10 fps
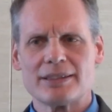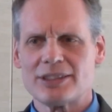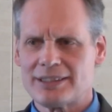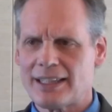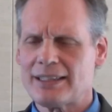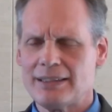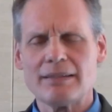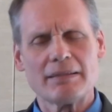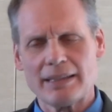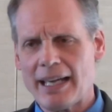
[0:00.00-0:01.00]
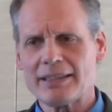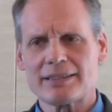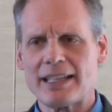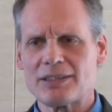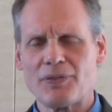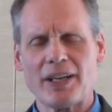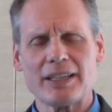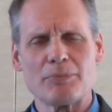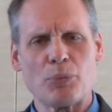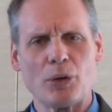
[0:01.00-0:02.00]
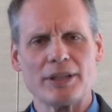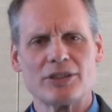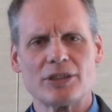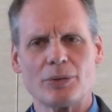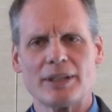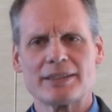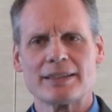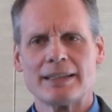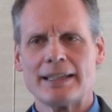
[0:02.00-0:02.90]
And she said, "Yes, that's very important to us."